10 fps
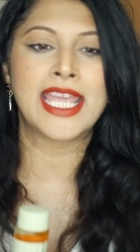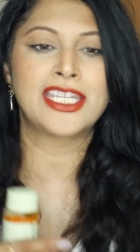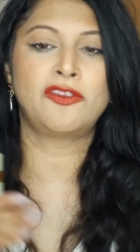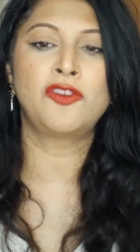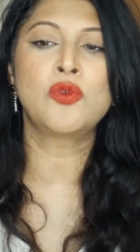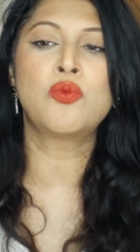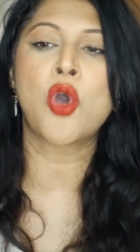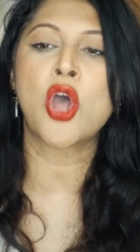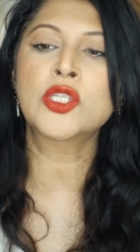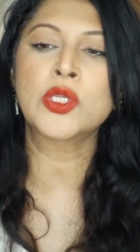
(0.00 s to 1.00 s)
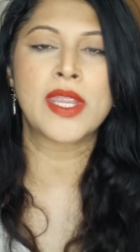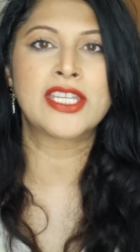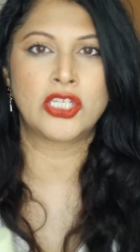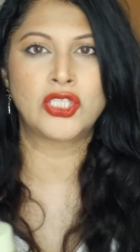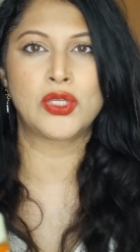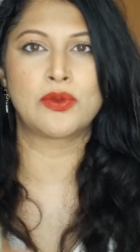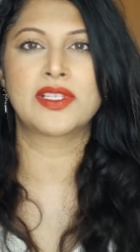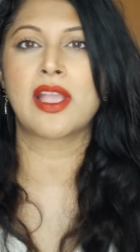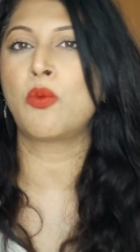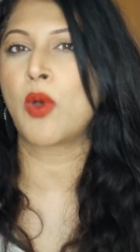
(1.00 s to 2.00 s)
that if you want to
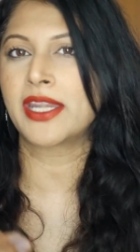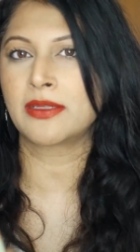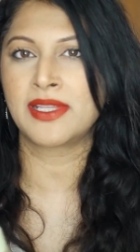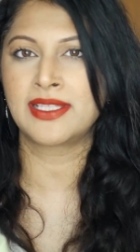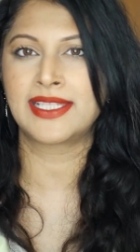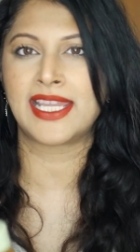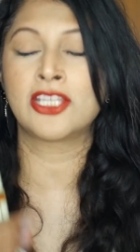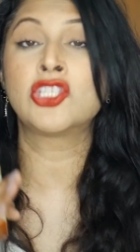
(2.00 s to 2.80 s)
introduce a vitamin C